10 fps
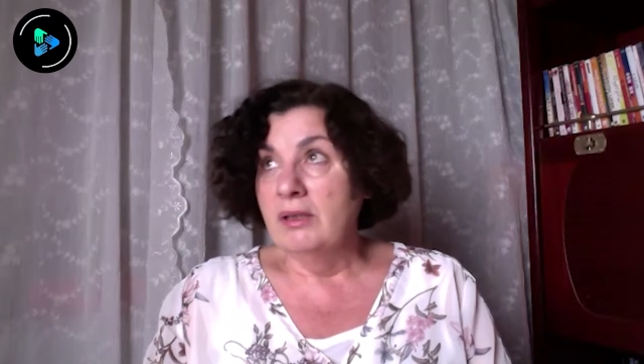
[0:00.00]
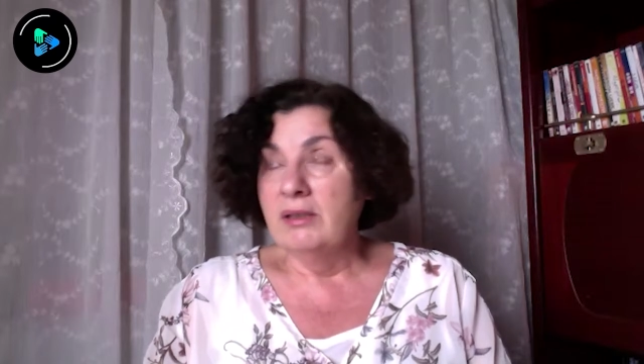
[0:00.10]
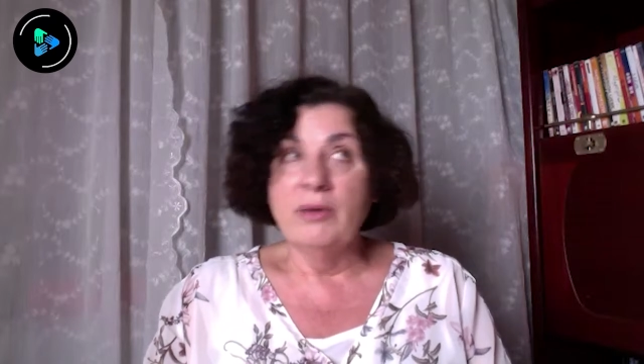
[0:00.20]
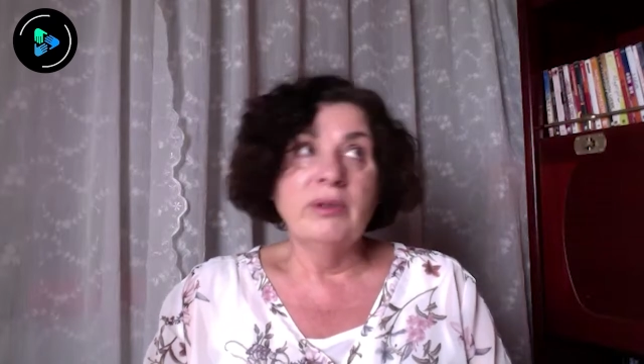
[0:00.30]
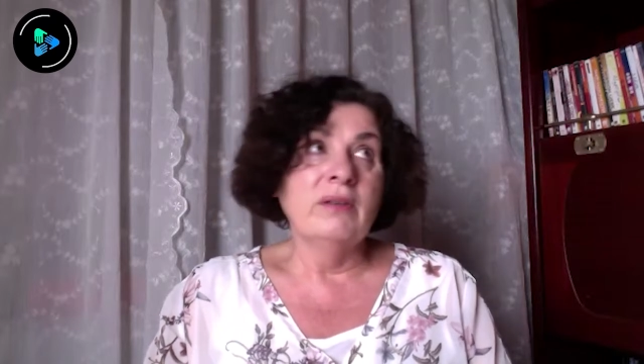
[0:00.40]

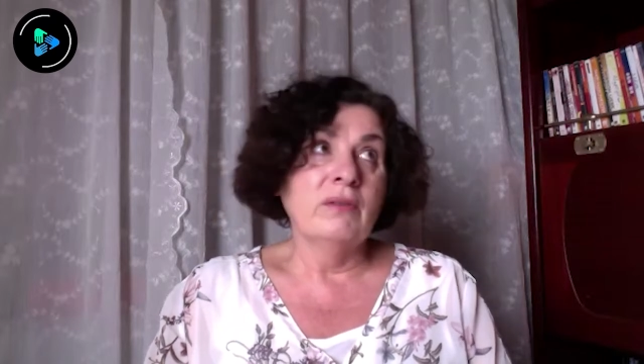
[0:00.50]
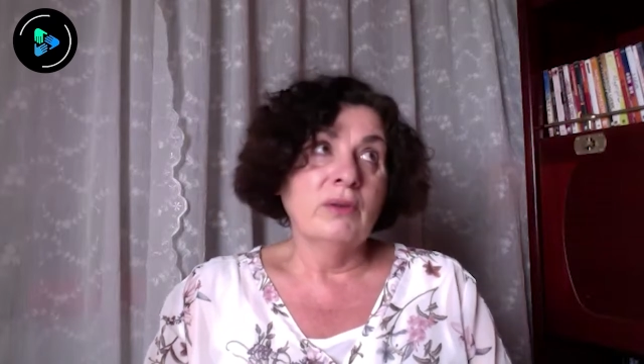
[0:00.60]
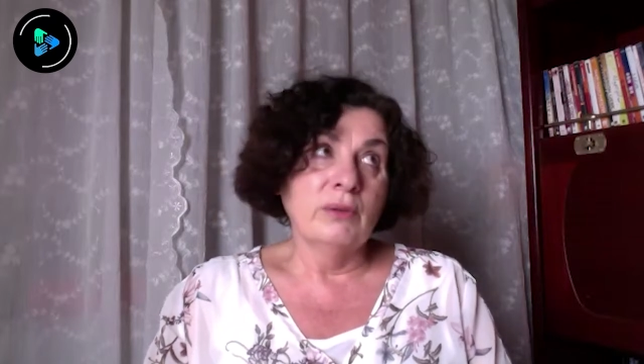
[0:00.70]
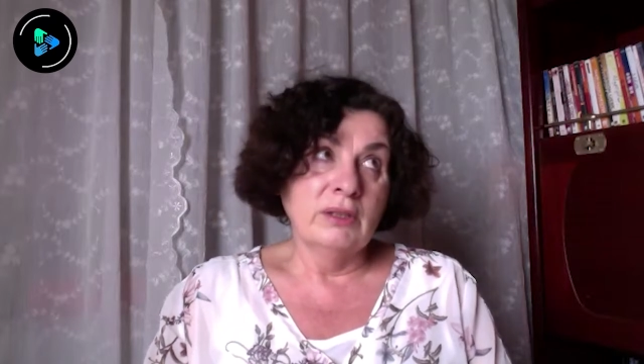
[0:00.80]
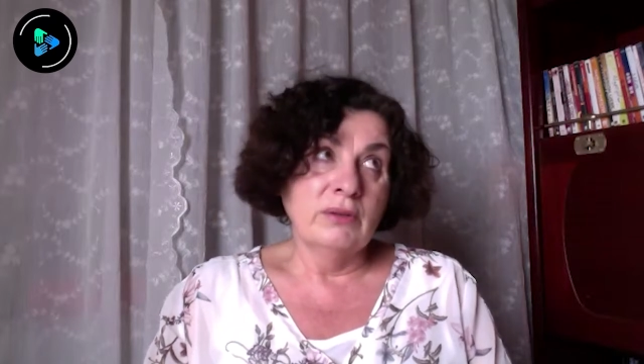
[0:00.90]
now he's
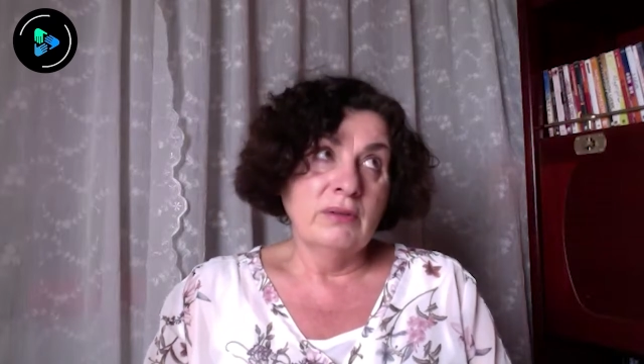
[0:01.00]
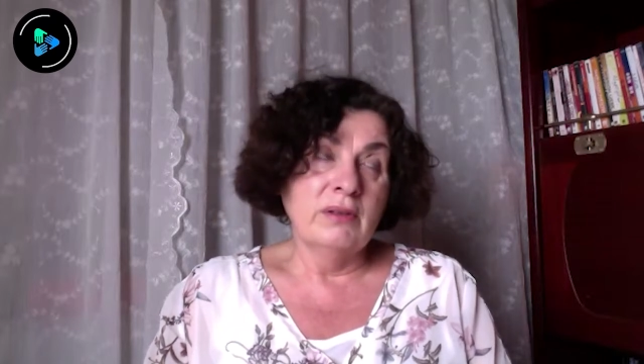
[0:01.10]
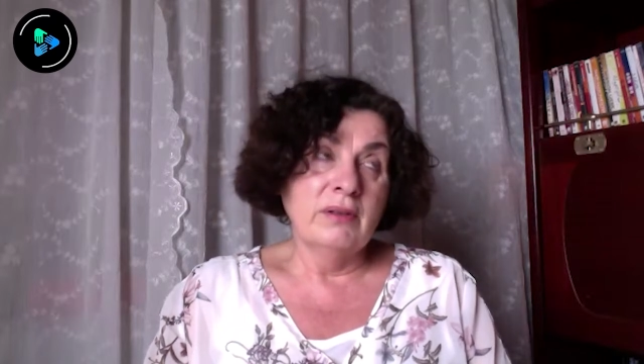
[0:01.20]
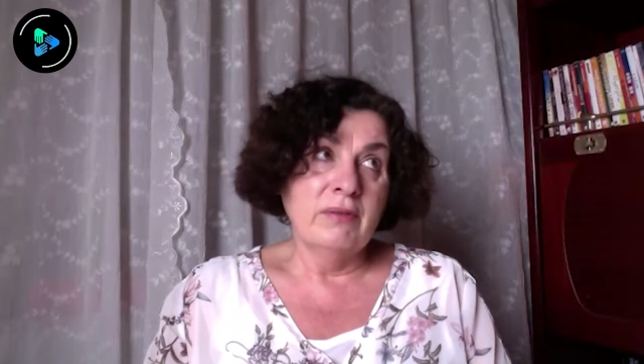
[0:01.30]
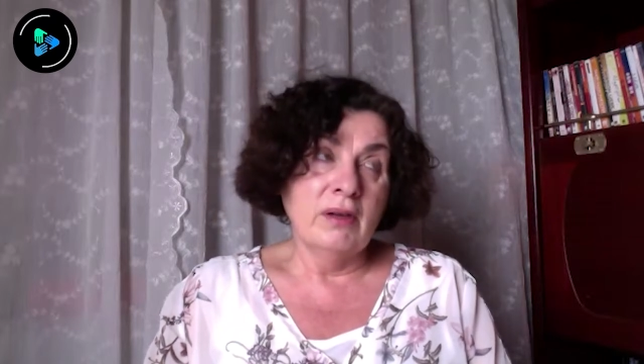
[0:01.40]
going to
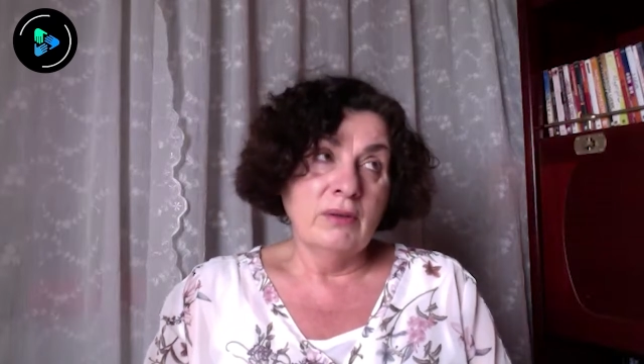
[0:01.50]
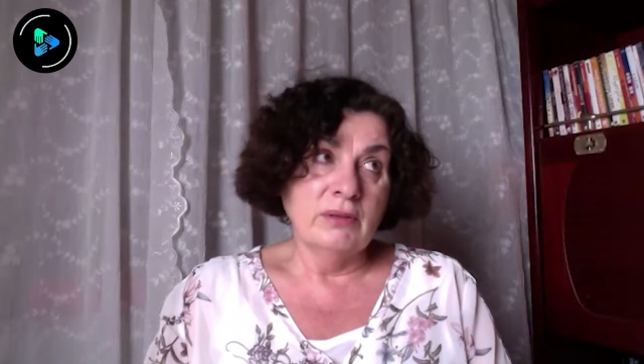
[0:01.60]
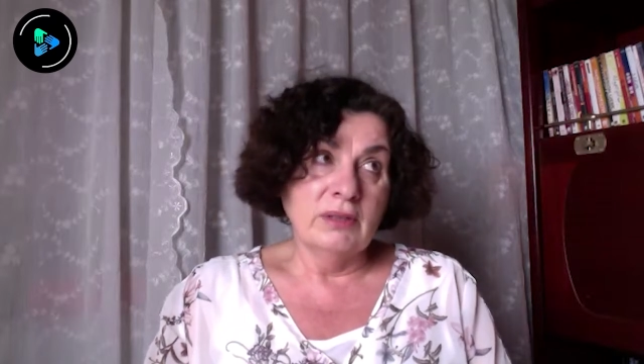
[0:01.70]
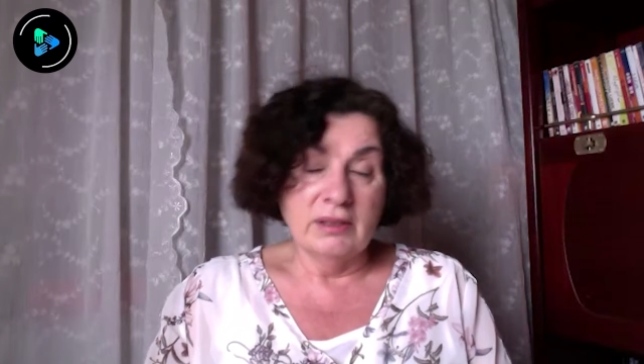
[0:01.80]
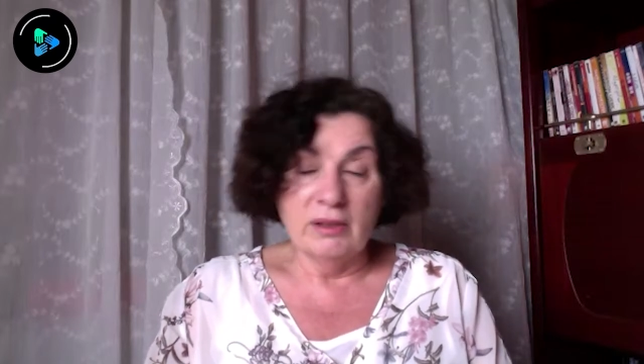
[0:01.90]
this
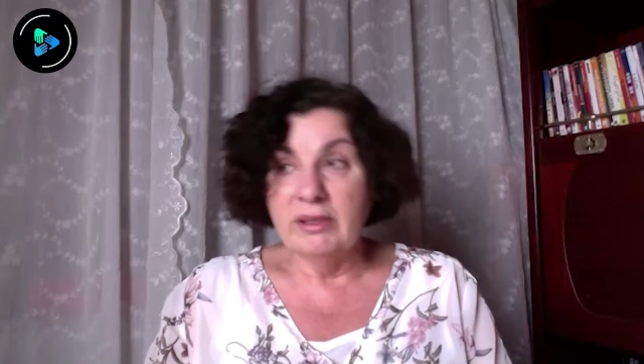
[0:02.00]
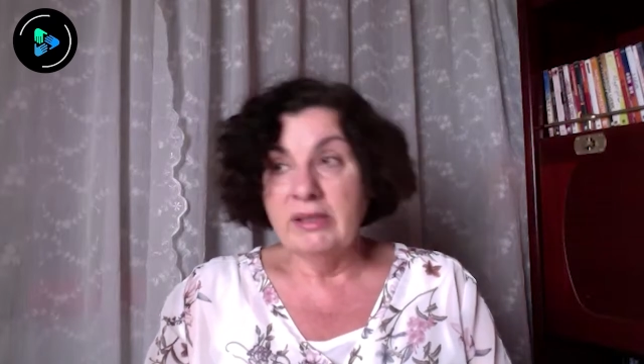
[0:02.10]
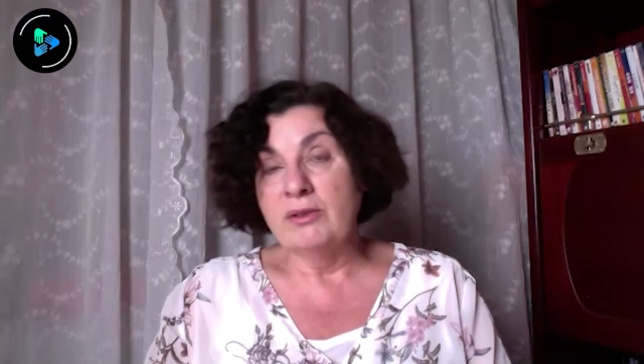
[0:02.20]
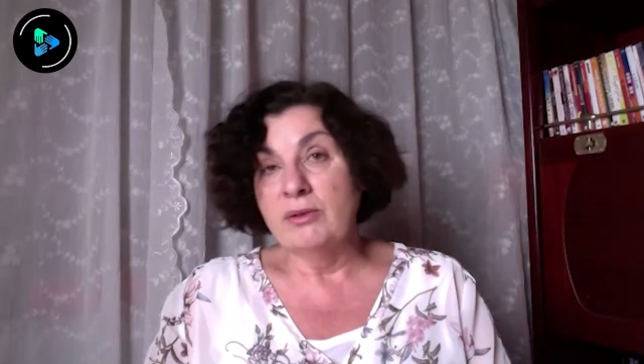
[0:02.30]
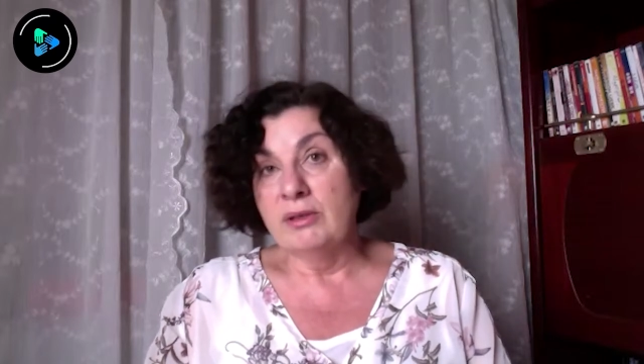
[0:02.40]
town and now
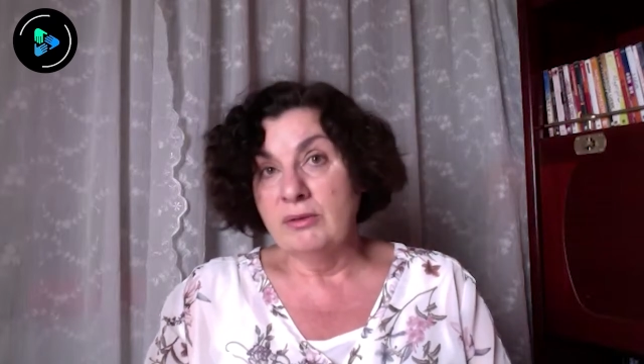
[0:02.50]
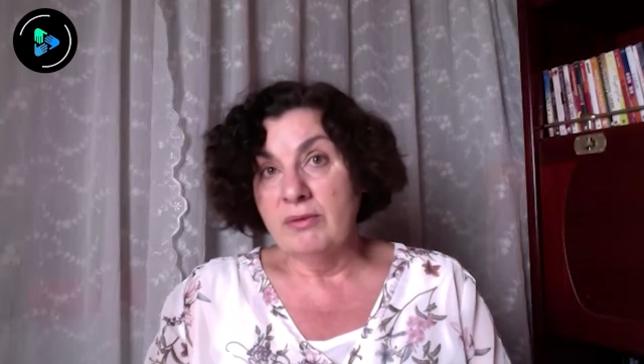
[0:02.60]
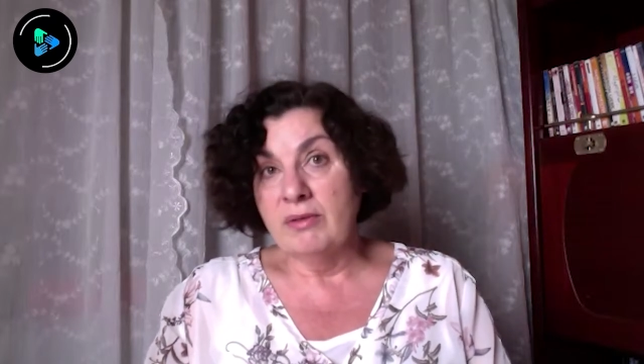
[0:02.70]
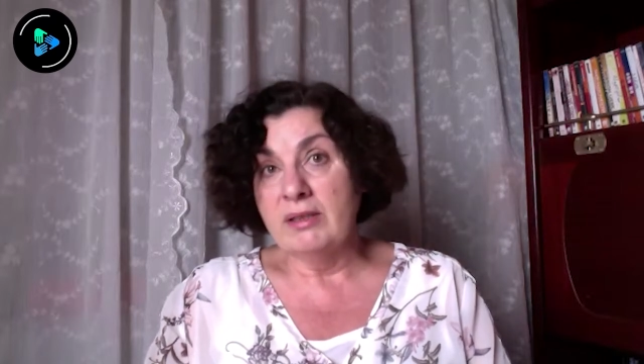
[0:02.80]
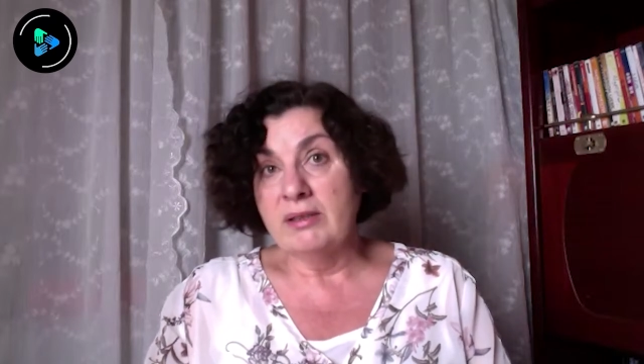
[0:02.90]
he's going to
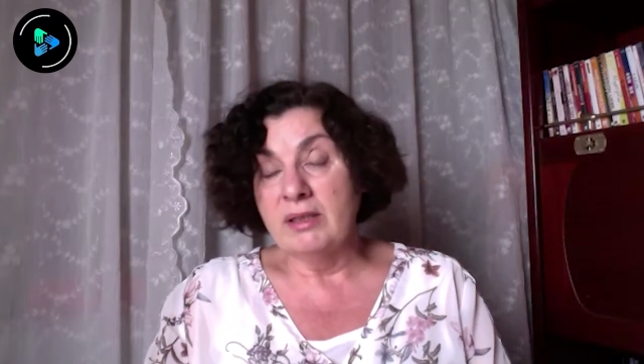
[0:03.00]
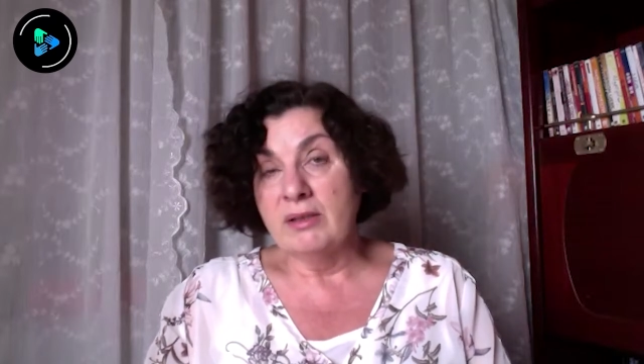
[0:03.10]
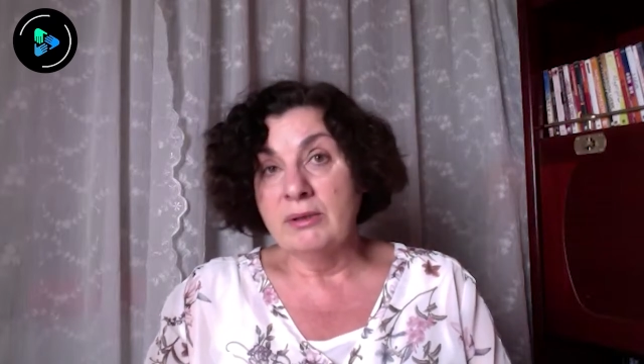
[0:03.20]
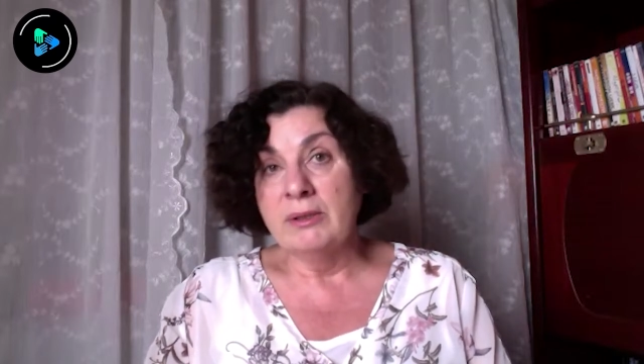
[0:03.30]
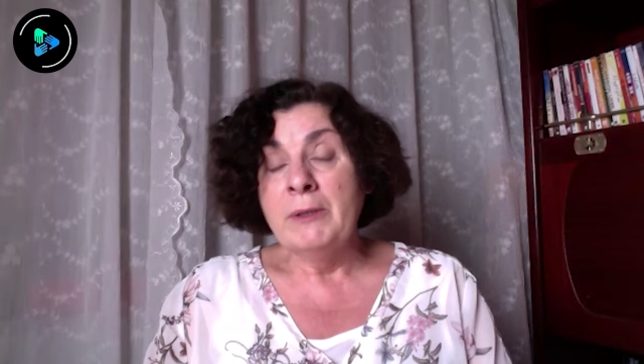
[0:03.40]
that
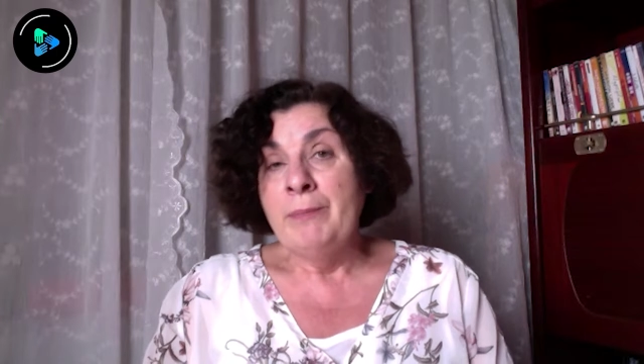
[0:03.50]
town.